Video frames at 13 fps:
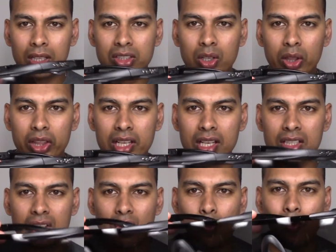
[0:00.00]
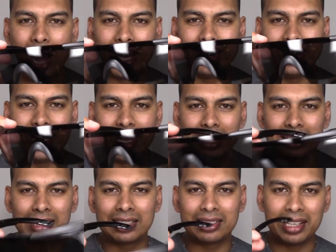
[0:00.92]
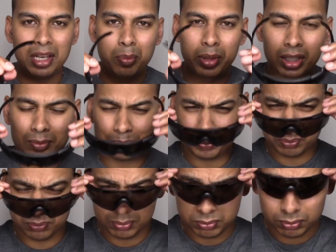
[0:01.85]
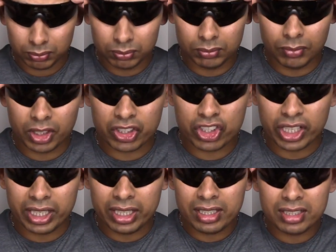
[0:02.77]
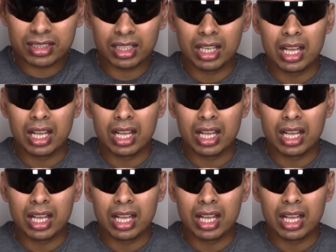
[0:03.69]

So these are Wiley X Sabre shades.